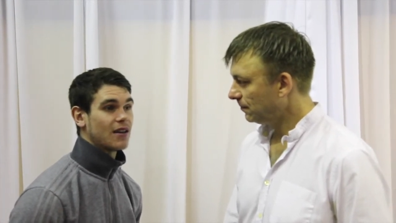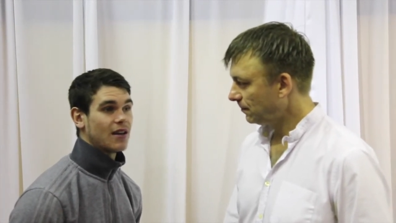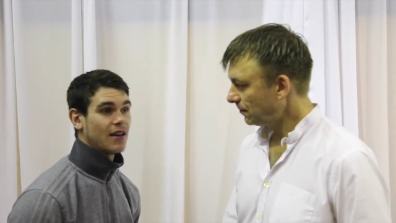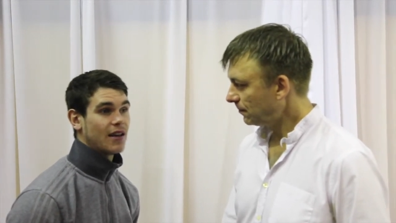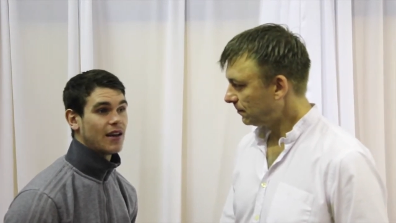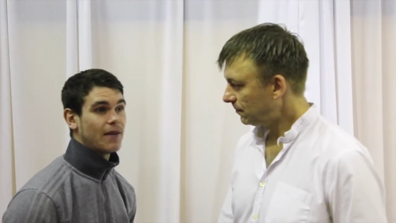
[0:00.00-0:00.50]

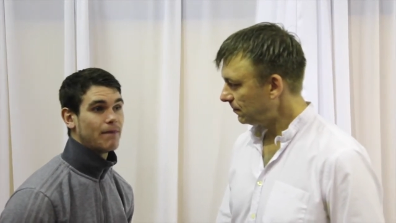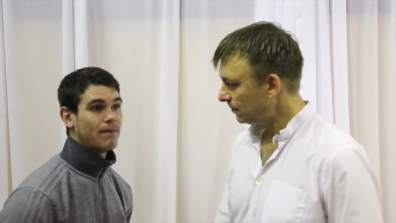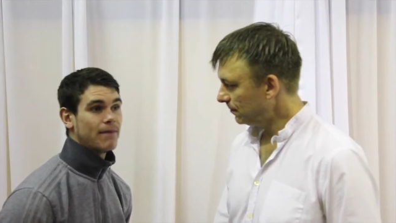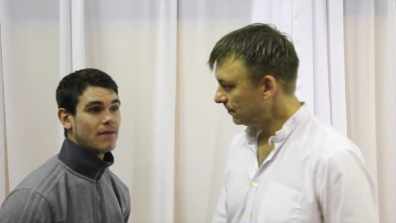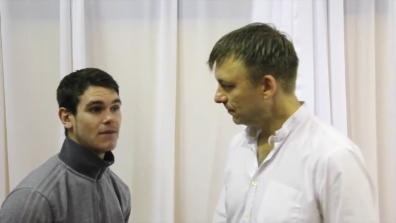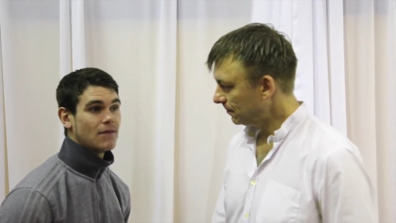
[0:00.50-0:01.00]
Speaker 1: And um,
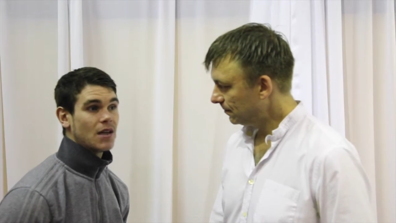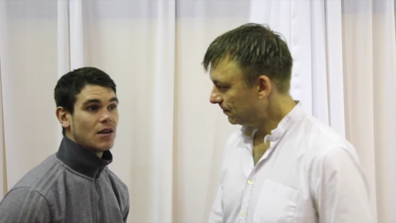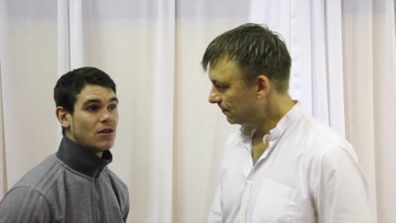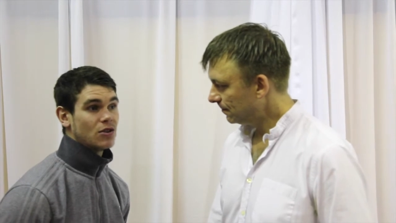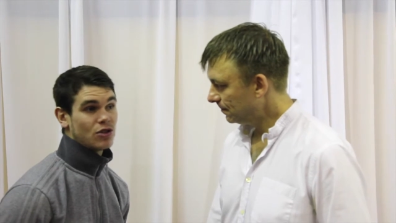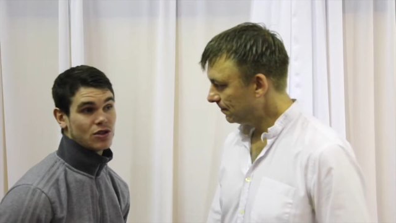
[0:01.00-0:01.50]

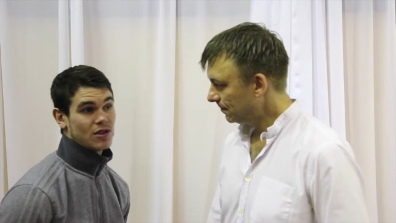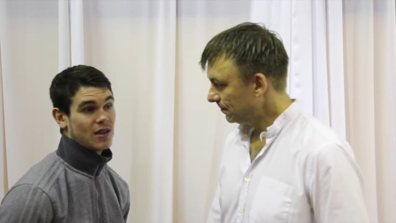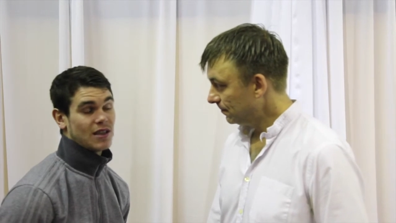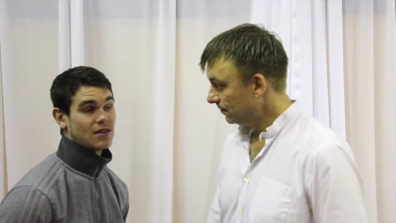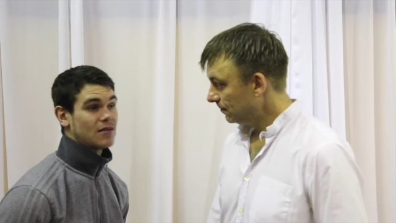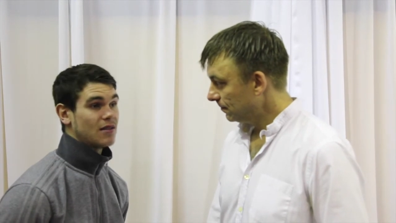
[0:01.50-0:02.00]
such a
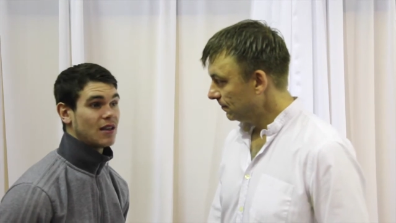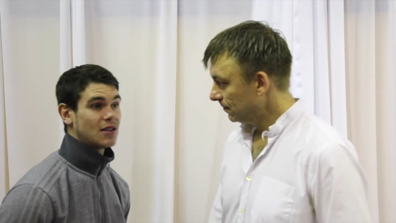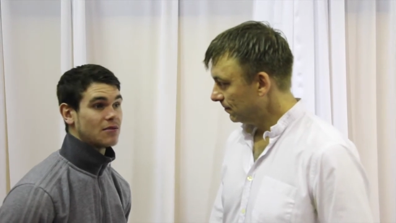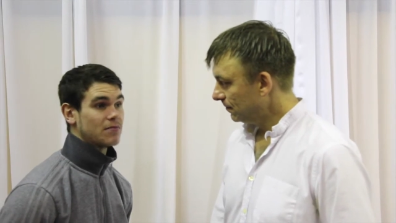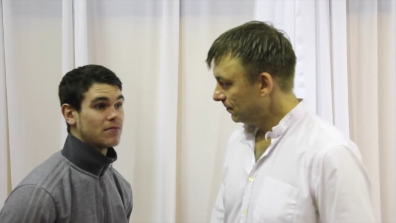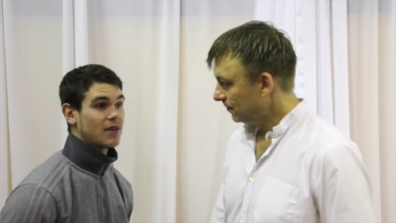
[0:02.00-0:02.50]
nice
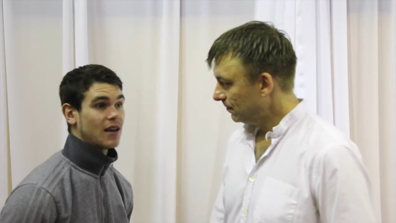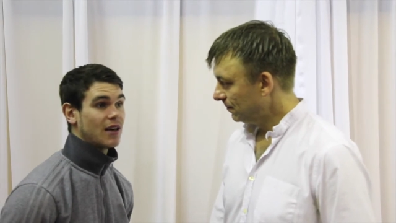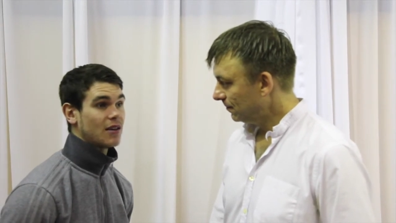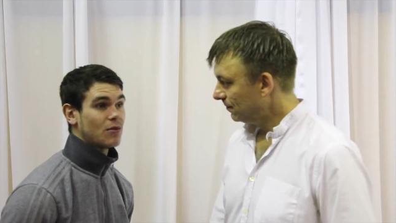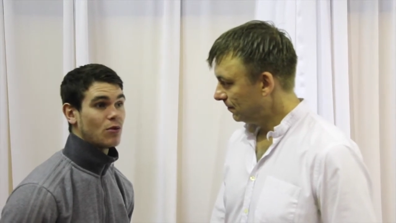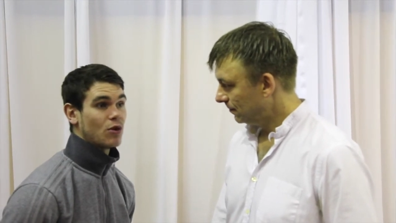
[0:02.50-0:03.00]
nice
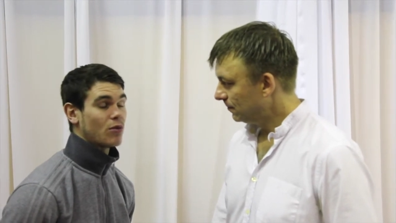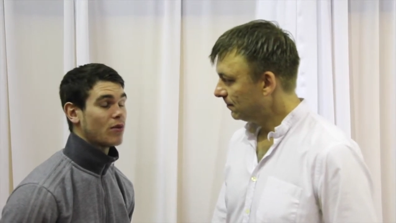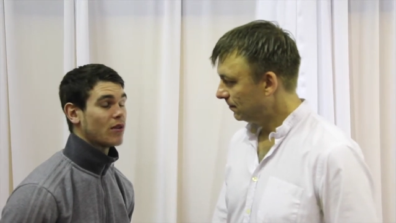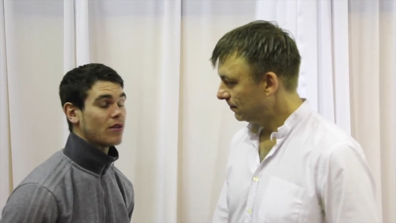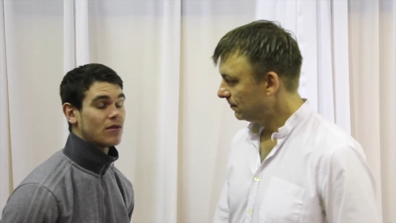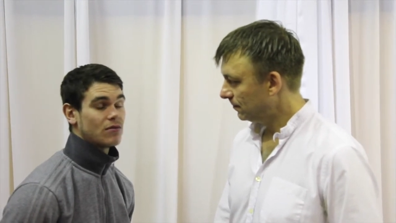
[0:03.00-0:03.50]
guy to work
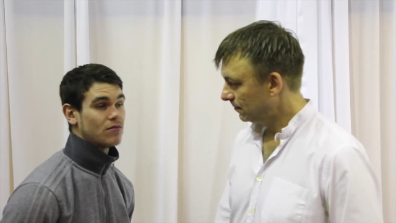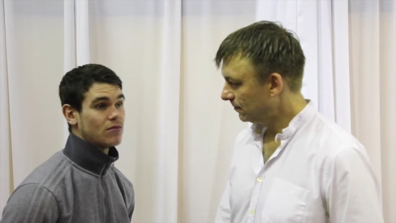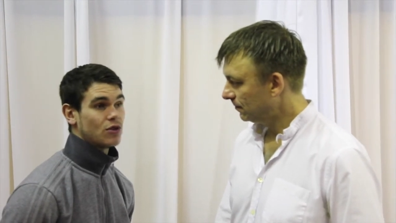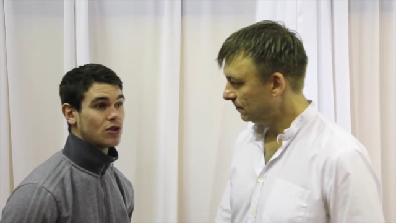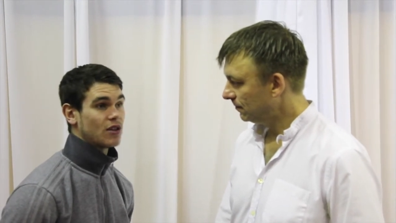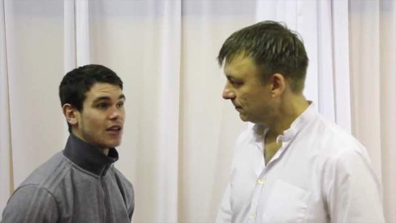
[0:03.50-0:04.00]
with,
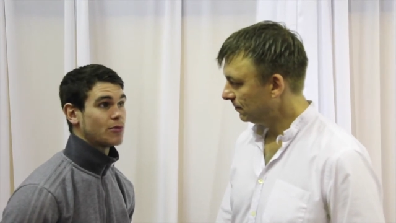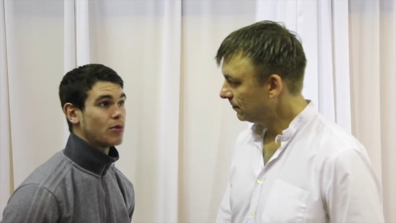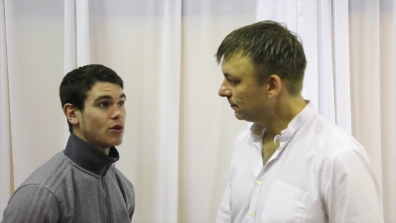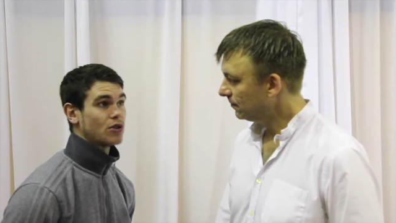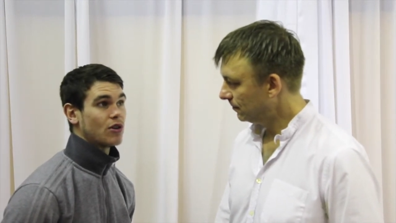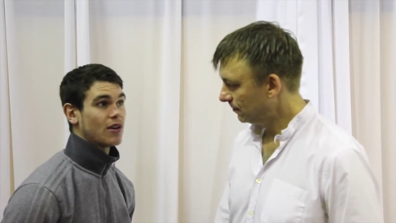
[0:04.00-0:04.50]
such a nice
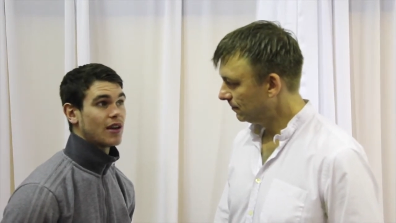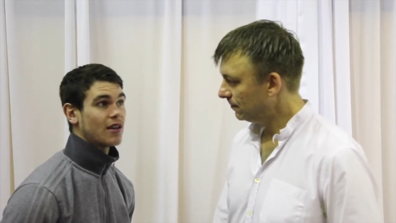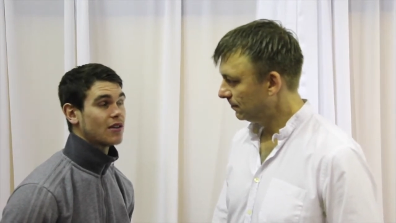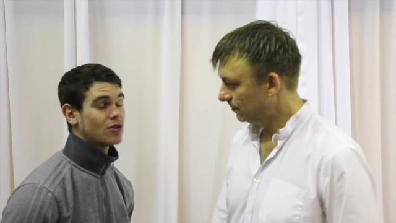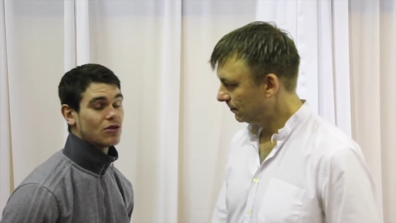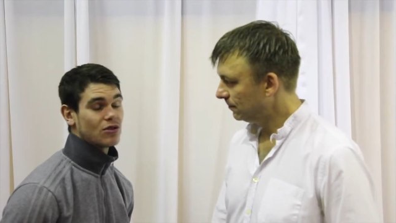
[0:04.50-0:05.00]
person
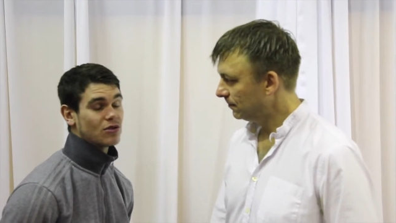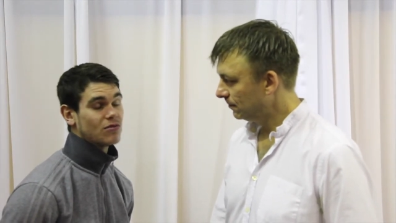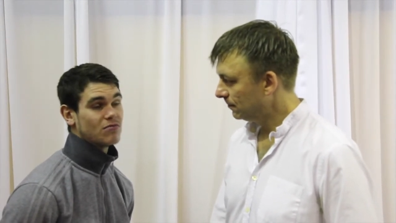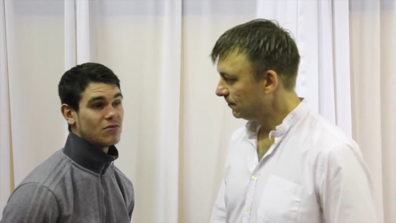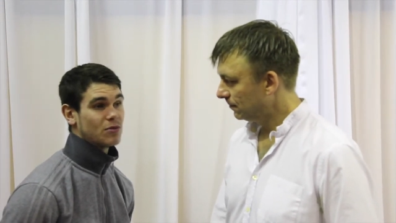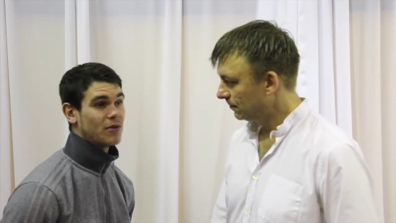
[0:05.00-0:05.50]
altogether. So
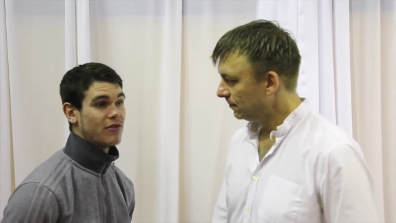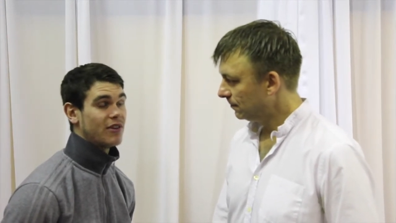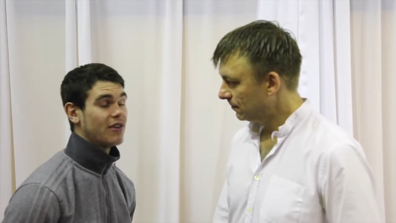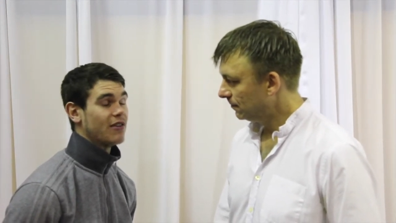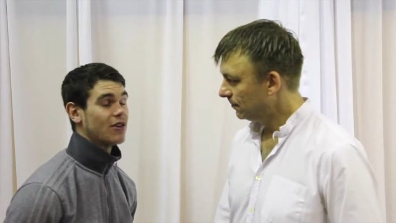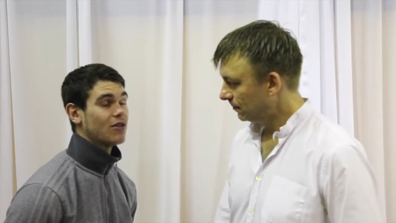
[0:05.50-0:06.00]
it's been
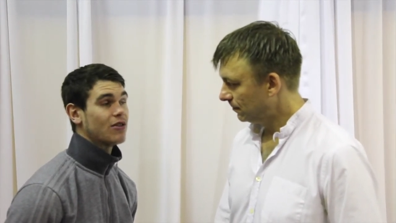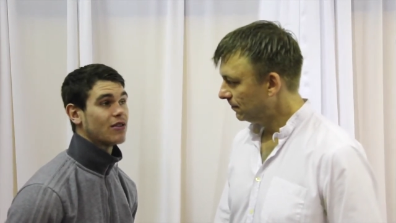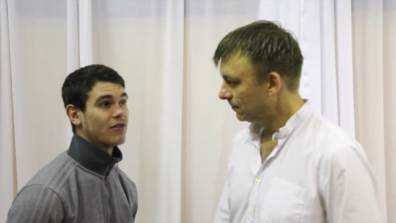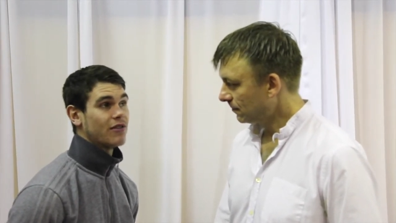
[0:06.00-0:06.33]
really, really good. I